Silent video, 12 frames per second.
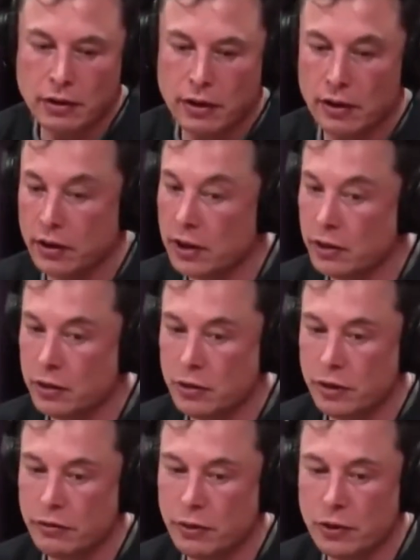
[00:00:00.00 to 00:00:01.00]
And the
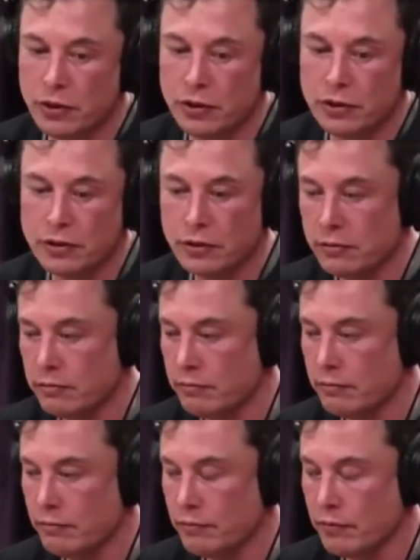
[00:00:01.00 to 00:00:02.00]
industry fought this
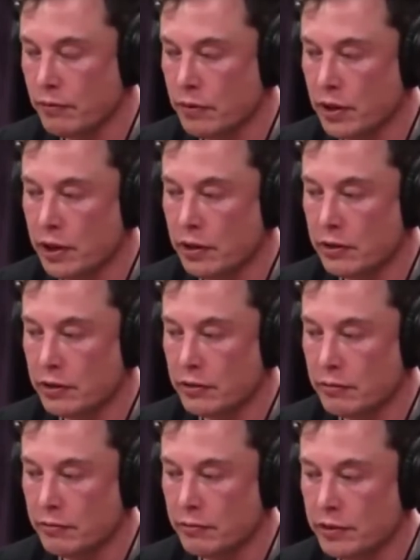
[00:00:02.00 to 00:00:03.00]
for years
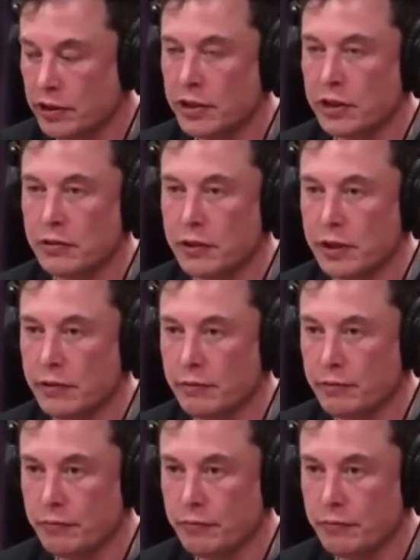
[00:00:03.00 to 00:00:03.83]
successfully.